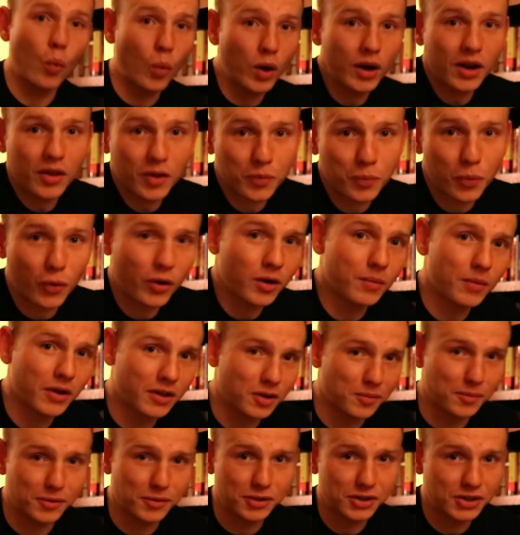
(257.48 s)
One other point
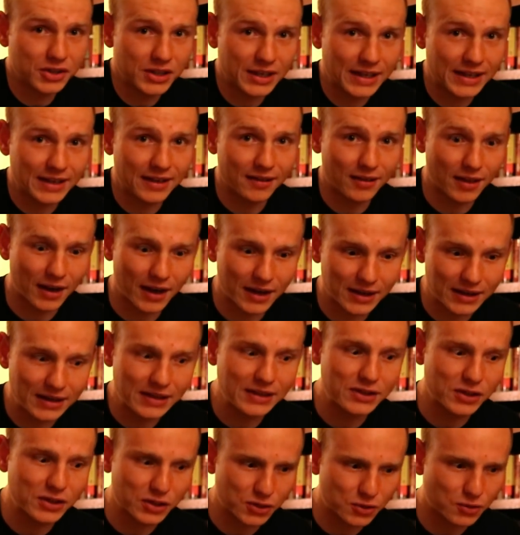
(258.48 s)
about the machine that I
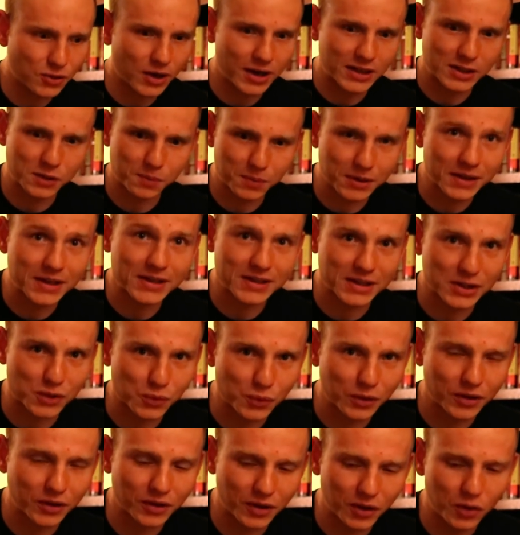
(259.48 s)
need to stress because
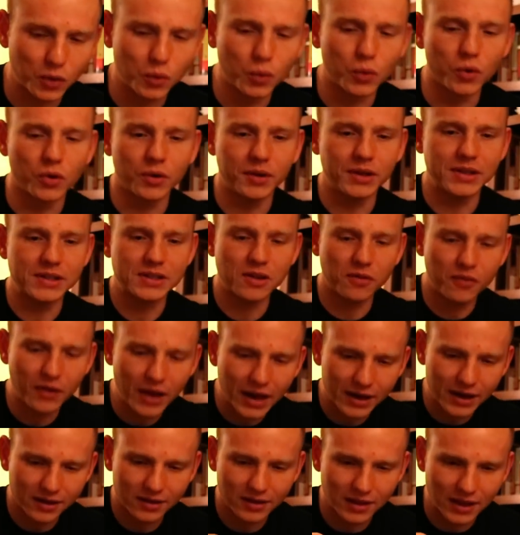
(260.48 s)
it's really cool is the
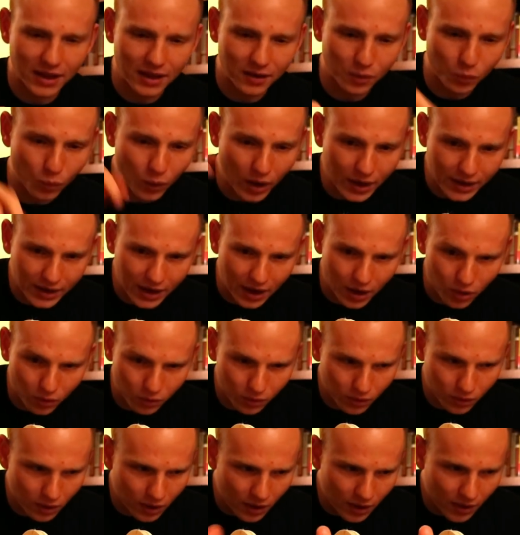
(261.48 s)
fact that right
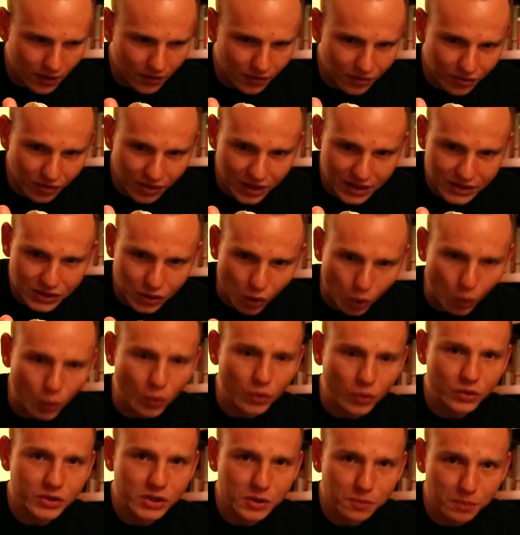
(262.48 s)
now this
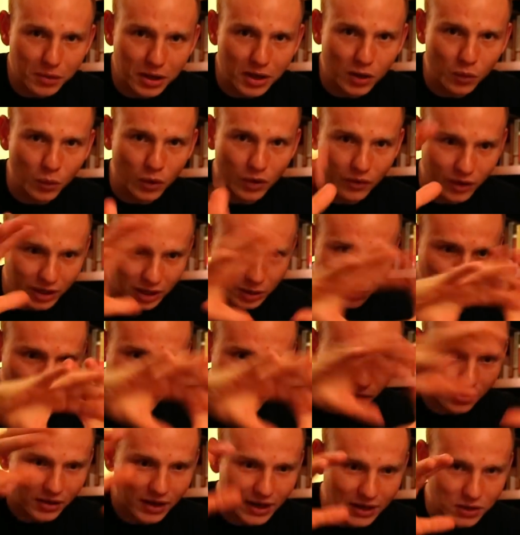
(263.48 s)
whole spinning wheel, like the
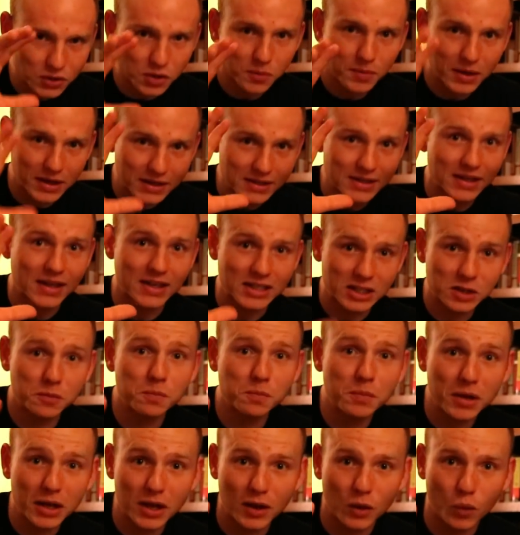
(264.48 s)
part that actually makes it a
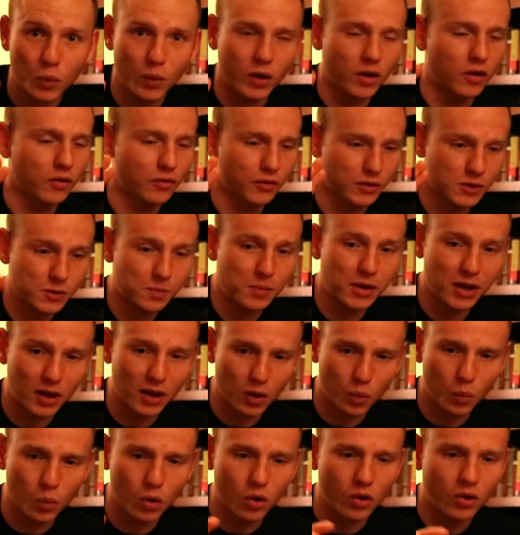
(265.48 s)
spinning wheel for
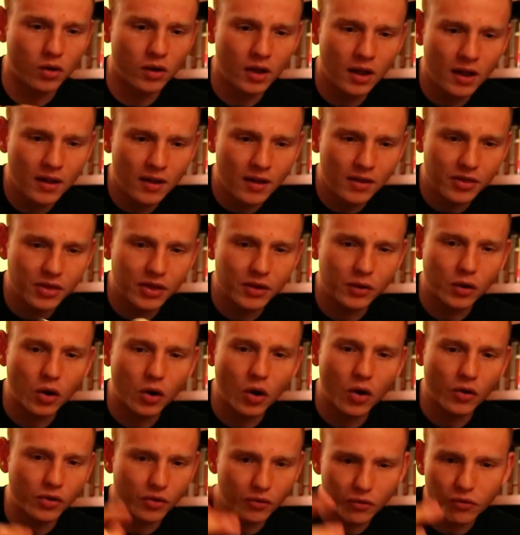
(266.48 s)
spinning wool,
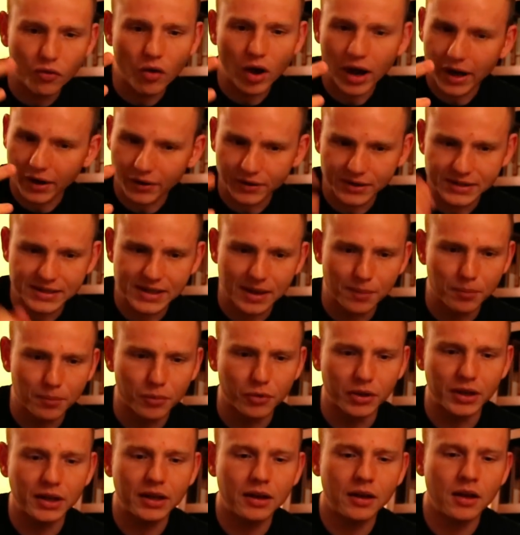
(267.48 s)
called the flyer
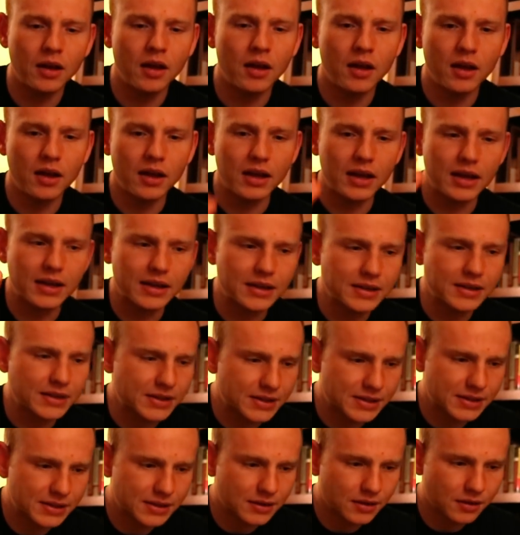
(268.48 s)
assembly,
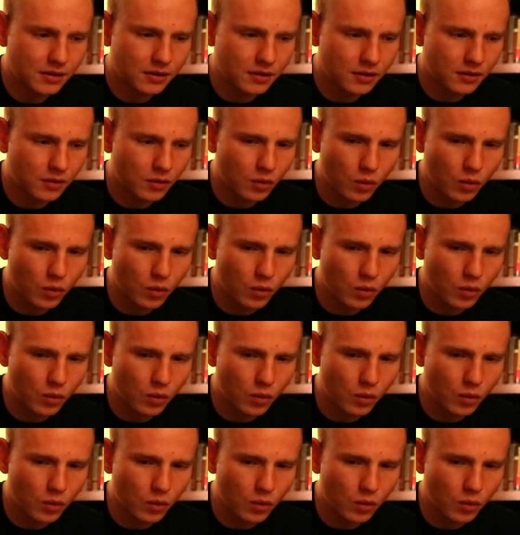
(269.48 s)
is